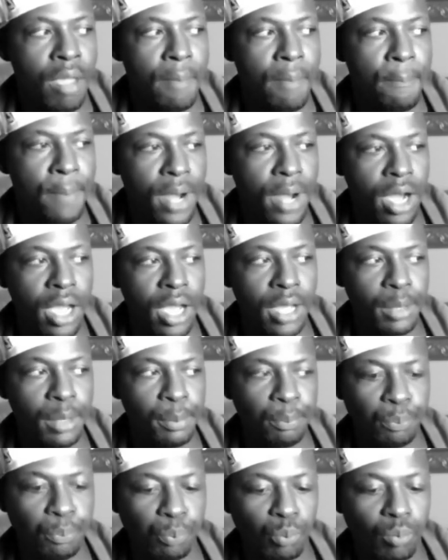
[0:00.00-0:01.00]

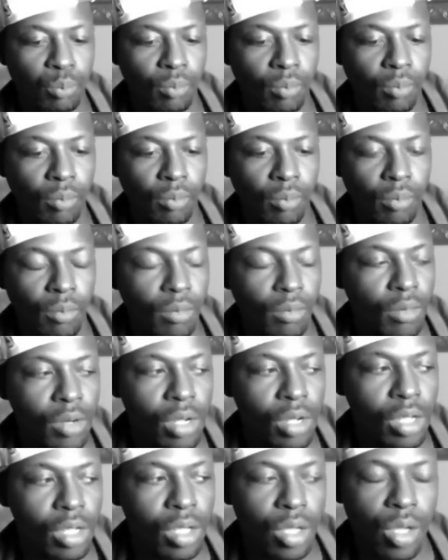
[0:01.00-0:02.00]
But
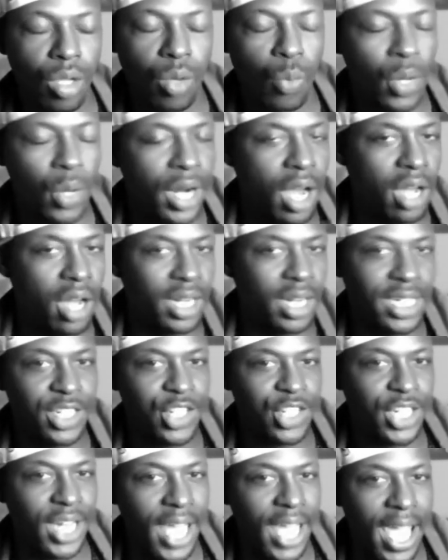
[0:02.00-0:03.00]
with all this
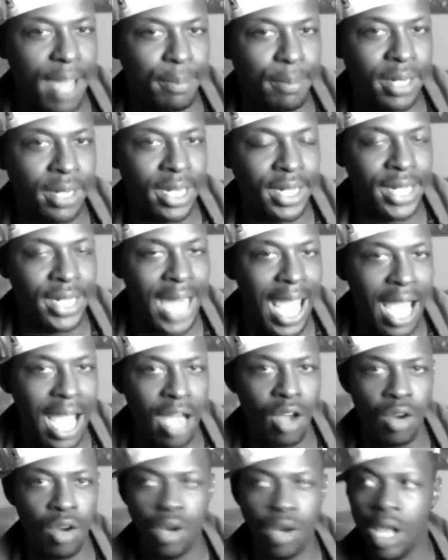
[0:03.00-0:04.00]
shit happening
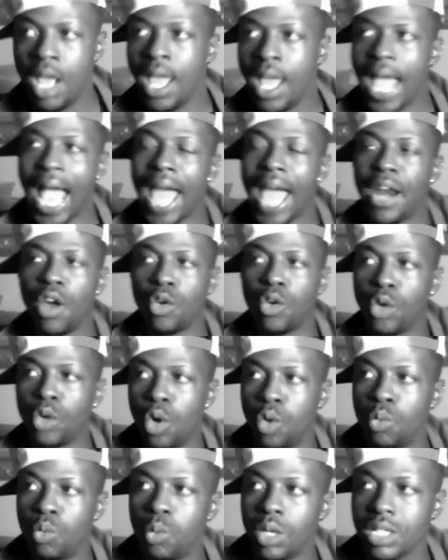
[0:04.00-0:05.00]
now, I don't
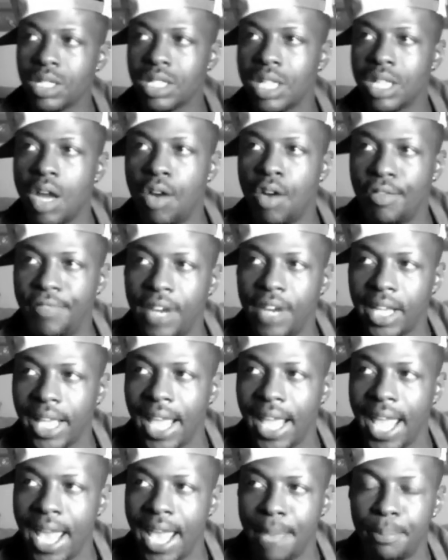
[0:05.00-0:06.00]
know what's going to
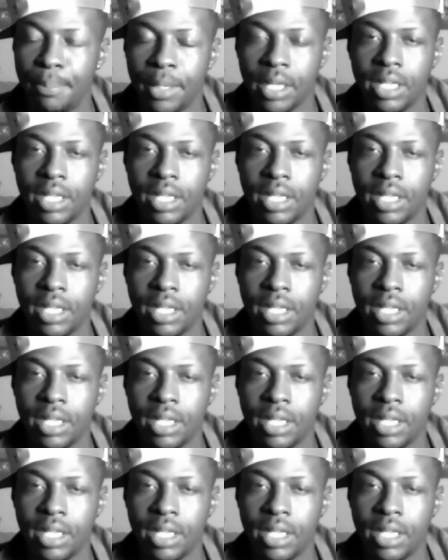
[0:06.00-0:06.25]
fucking happen.